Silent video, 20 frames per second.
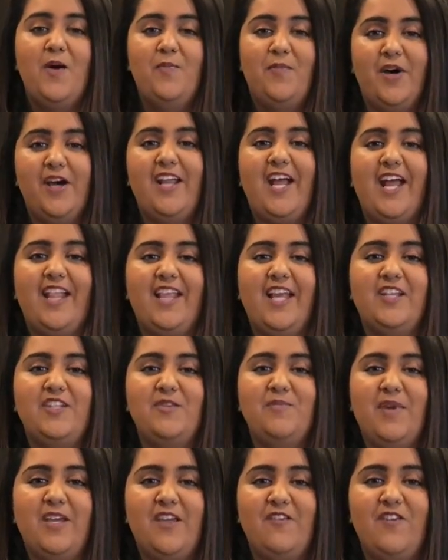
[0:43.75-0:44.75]
but I like
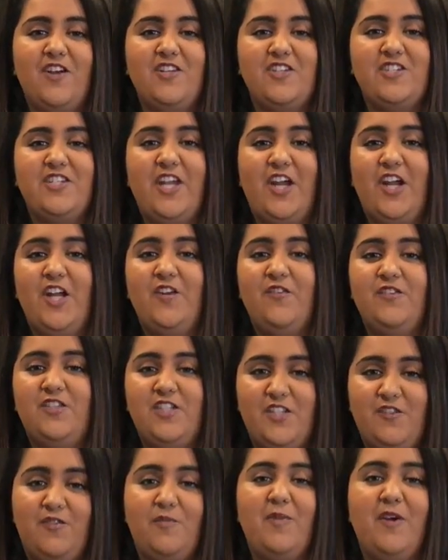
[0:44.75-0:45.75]
to make it vegetarian
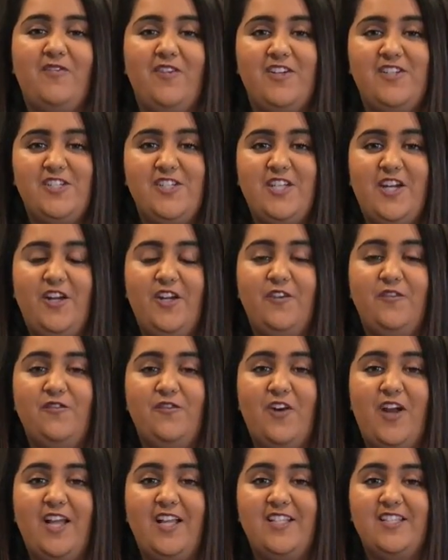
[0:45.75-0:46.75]
just for my vegetarian
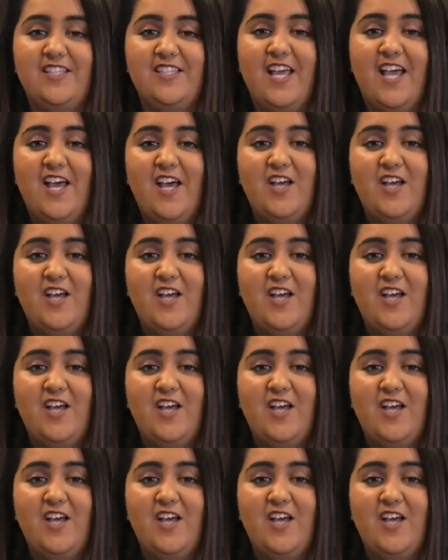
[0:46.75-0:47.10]
friends.